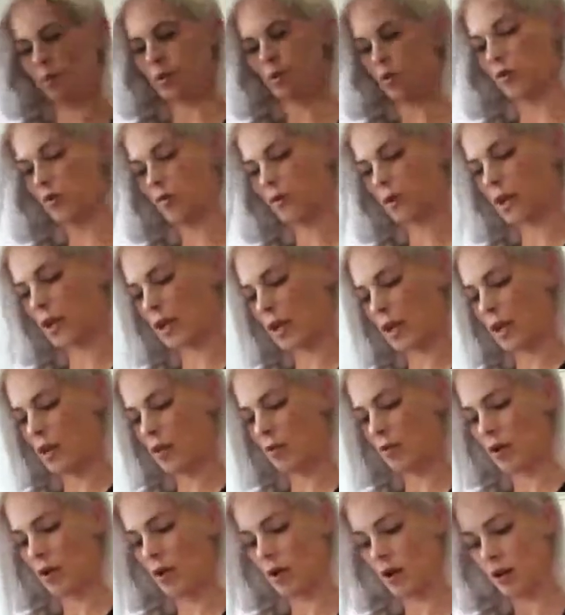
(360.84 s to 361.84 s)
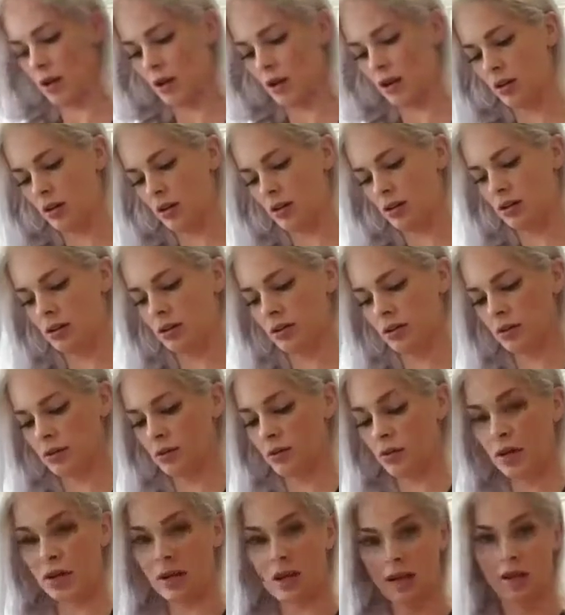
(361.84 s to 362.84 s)
more flour.
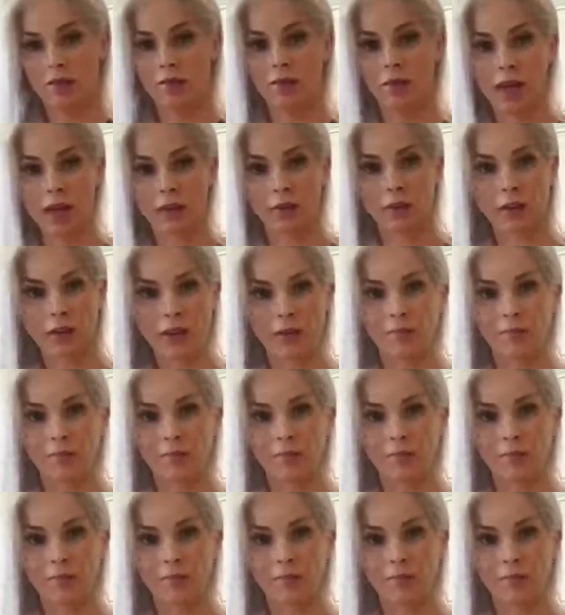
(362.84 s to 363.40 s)
What kind of flour?